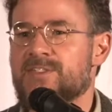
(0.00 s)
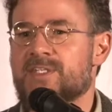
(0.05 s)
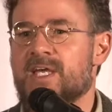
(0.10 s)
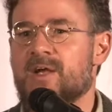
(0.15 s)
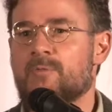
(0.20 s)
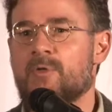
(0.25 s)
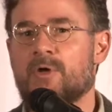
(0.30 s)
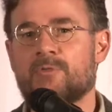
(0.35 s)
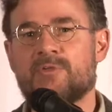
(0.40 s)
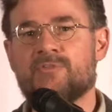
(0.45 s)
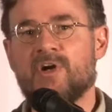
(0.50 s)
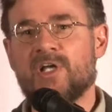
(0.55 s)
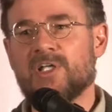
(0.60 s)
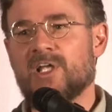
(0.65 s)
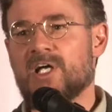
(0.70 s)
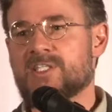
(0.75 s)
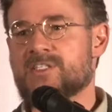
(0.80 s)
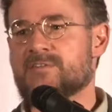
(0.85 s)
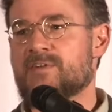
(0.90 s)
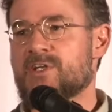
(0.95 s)
saying, well, we've got
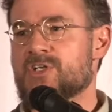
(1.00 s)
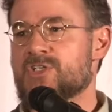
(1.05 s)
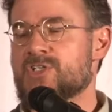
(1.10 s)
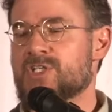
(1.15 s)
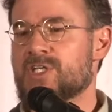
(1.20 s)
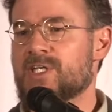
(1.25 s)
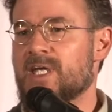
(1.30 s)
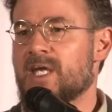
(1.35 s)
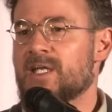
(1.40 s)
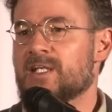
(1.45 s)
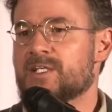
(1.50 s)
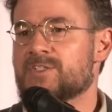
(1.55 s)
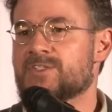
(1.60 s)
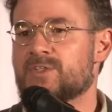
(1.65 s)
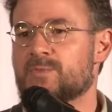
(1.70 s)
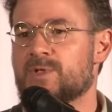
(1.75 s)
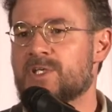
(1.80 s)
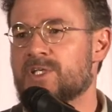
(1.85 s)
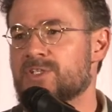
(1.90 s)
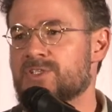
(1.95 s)
lots of energy in Canada,
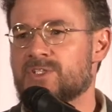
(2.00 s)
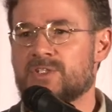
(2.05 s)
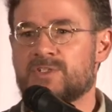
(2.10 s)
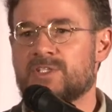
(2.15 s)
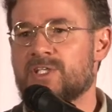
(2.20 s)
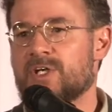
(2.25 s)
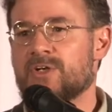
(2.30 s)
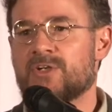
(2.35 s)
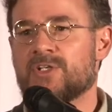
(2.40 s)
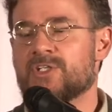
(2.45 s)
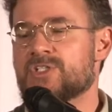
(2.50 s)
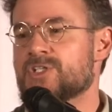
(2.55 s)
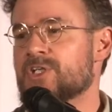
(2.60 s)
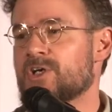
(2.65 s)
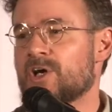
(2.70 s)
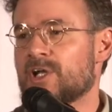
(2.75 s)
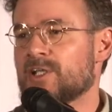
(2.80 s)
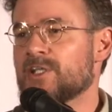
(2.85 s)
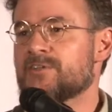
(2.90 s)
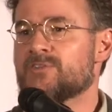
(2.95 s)
so we can turn the air conditioning
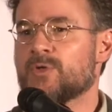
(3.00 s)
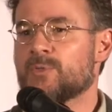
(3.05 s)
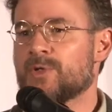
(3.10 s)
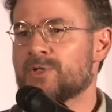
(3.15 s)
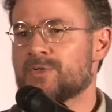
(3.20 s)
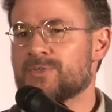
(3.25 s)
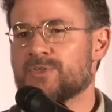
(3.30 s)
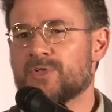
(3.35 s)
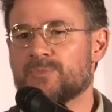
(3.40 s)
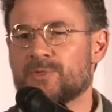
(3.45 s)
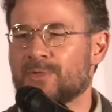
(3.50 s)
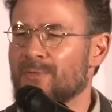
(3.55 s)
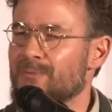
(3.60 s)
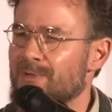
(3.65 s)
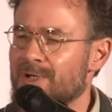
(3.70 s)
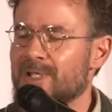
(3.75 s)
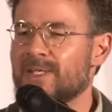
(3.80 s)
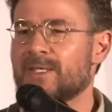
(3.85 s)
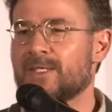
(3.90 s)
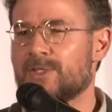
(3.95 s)
on and leave the windows open.
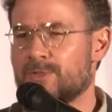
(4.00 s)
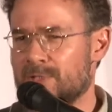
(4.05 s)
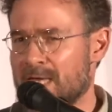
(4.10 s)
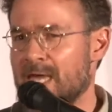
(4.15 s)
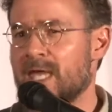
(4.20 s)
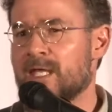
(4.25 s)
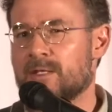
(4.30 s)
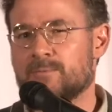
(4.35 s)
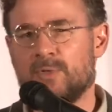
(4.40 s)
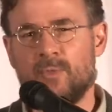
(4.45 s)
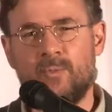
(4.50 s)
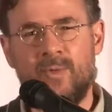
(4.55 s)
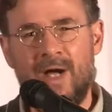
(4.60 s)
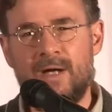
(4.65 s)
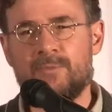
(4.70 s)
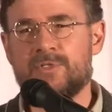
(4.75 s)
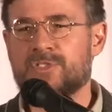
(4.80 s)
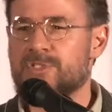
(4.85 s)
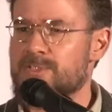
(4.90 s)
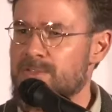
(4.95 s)
Well, you can, but why
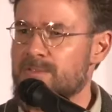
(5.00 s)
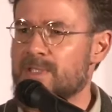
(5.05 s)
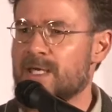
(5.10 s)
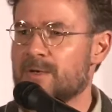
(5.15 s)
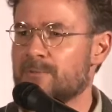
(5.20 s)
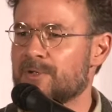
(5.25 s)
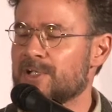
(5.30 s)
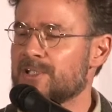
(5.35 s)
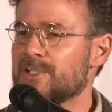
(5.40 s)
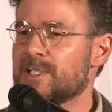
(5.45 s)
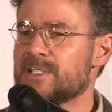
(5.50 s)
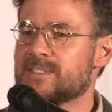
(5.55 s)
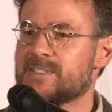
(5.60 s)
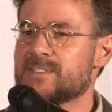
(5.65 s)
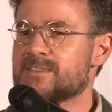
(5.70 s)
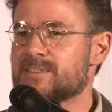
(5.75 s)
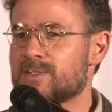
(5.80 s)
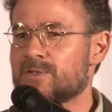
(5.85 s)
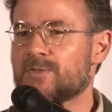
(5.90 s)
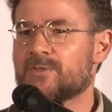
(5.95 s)
would you do that when Allah
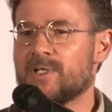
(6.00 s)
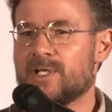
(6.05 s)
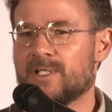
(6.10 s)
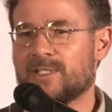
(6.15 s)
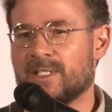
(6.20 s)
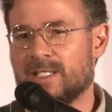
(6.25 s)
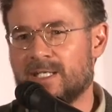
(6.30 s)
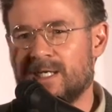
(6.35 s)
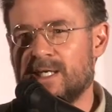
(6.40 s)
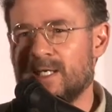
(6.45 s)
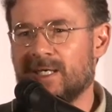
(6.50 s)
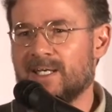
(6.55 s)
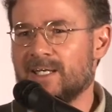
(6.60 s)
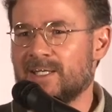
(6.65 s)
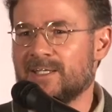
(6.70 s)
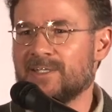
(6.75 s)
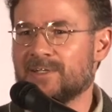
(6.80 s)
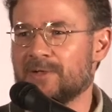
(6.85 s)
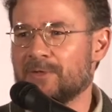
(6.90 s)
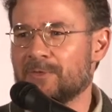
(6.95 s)
says in the Quran that,
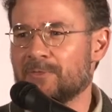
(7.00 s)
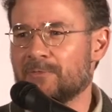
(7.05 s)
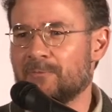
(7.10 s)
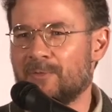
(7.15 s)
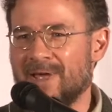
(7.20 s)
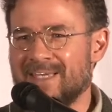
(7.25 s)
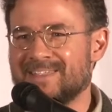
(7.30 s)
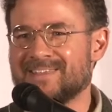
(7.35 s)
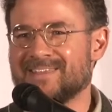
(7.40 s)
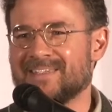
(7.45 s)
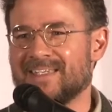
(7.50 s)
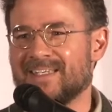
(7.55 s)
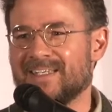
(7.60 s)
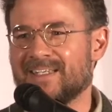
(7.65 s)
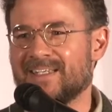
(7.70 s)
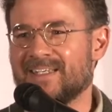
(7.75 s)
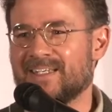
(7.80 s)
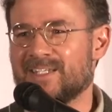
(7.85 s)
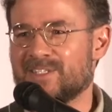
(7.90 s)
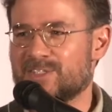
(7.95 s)
you know, wasting
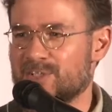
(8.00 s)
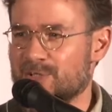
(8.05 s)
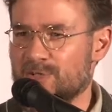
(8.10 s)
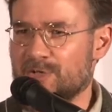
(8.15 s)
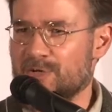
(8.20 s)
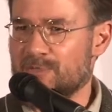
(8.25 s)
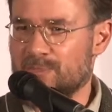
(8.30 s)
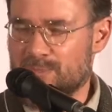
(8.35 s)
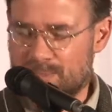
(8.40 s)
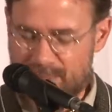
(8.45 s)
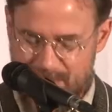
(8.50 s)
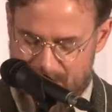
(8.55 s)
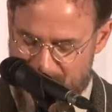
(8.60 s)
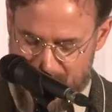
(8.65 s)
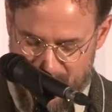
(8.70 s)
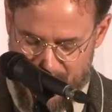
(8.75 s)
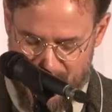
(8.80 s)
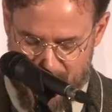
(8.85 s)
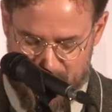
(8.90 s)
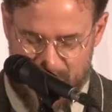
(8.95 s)
is a,
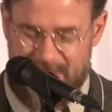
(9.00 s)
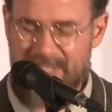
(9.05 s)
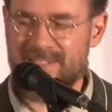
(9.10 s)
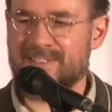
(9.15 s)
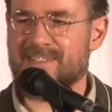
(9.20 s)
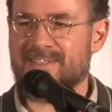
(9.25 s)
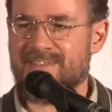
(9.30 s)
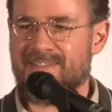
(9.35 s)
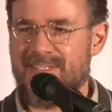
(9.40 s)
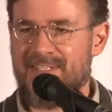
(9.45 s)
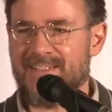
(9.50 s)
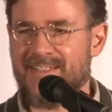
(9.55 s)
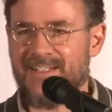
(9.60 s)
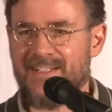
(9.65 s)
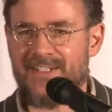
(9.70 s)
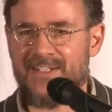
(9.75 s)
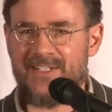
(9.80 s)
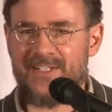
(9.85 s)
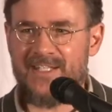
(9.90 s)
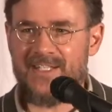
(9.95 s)
a blatant sin, that
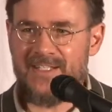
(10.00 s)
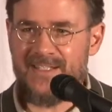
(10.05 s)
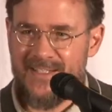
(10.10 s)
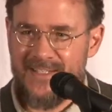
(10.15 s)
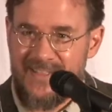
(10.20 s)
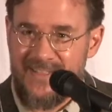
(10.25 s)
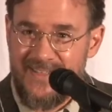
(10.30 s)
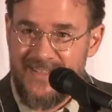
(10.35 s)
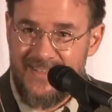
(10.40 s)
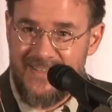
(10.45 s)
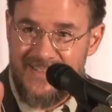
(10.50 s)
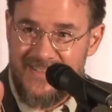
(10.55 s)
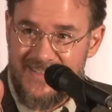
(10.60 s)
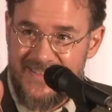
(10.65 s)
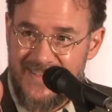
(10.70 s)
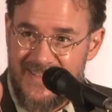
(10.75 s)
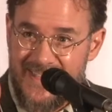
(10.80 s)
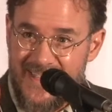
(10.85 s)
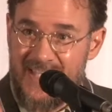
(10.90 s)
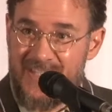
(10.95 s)
Allah
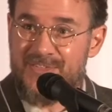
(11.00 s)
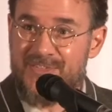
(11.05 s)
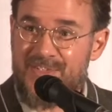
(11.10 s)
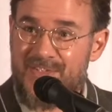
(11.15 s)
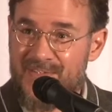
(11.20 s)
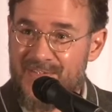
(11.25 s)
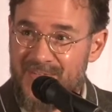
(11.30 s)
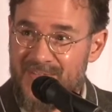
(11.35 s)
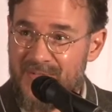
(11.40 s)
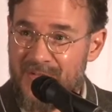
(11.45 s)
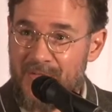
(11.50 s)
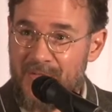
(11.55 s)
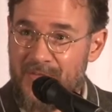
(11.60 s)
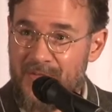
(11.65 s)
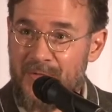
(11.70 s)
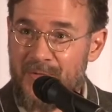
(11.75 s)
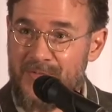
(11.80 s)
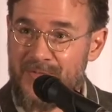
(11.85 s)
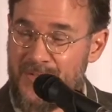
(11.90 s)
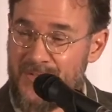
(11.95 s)
is against, you know,
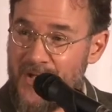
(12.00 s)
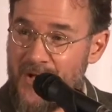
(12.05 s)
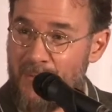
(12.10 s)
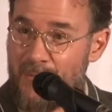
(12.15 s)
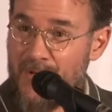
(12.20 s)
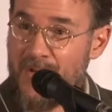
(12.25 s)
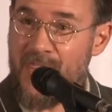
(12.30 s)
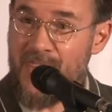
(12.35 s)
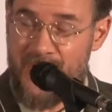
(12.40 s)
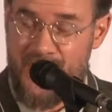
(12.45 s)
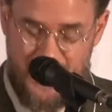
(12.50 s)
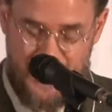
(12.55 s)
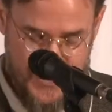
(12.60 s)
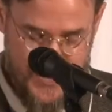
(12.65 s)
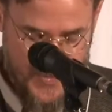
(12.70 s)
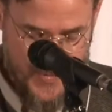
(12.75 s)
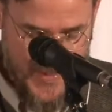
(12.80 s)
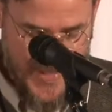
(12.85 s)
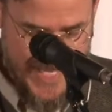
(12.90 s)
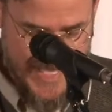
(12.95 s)
those or not with those
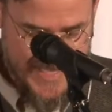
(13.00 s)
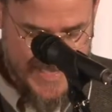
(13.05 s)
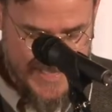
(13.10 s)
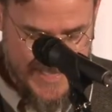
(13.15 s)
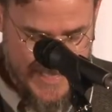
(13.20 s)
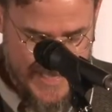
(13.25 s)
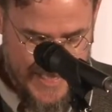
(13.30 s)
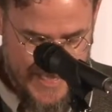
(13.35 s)
who waste.